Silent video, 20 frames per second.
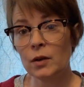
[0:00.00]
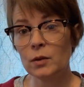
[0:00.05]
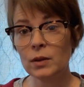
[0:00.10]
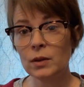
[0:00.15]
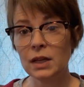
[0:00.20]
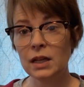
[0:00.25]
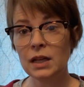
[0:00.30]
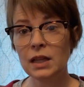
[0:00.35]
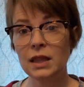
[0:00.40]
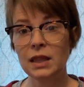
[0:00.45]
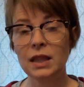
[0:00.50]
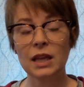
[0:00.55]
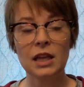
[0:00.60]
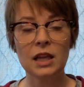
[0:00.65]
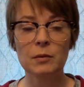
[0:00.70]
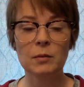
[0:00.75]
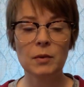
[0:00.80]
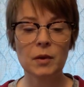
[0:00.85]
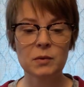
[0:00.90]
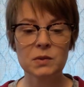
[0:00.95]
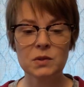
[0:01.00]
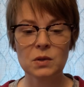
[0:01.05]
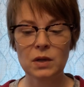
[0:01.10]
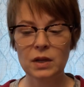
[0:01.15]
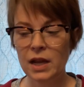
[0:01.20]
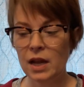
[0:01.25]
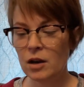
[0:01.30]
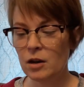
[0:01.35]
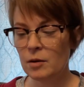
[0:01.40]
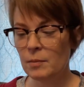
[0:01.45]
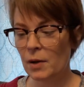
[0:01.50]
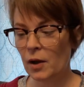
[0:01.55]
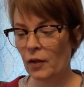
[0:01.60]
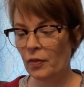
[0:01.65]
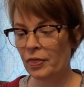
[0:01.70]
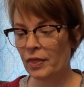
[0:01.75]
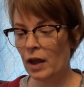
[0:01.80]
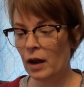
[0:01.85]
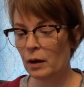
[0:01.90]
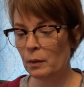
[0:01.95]
I really didn't think anybody was going to care
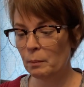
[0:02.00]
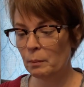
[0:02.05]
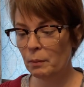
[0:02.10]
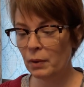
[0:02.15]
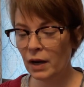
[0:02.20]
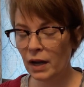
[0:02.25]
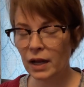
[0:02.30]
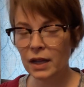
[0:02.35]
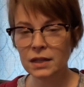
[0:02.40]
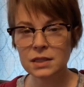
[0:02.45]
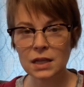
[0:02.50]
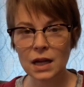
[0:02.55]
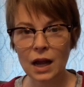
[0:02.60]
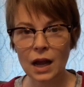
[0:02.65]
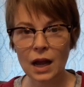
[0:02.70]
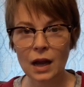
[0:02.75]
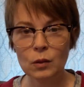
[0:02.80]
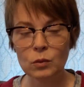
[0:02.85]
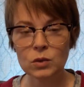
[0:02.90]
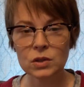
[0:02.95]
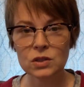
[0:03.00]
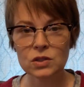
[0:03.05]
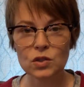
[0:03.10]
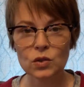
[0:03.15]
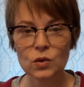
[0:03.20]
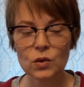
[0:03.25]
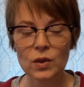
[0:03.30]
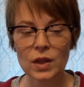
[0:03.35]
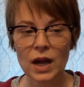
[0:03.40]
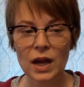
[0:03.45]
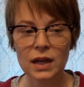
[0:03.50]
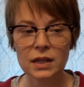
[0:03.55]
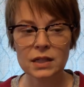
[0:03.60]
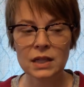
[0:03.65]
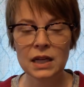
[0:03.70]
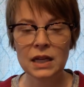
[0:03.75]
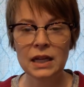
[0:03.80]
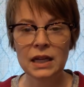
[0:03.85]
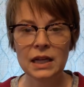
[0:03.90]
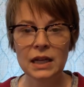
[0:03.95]
about that, but I will do that
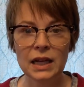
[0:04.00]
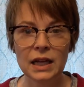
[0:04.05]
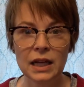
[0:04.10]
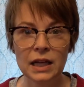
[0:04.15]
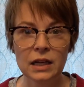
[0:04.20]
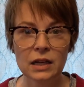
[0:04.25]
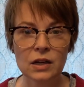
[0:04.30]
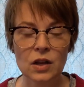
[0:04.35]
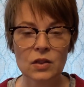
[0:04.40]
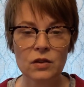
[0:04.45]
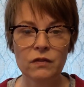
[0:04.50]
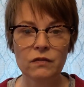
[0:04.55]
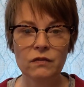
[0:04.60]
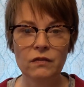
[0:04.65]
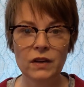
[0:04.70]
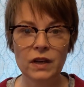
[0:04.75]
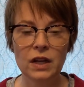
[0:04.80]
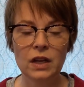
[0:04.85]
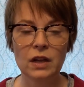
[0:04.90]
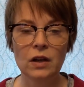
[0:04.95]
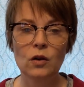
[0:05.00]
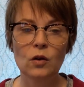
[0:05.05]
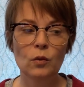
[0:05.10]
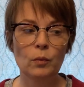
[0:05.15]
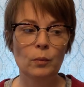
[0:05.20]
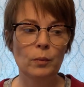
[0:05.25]
in another video.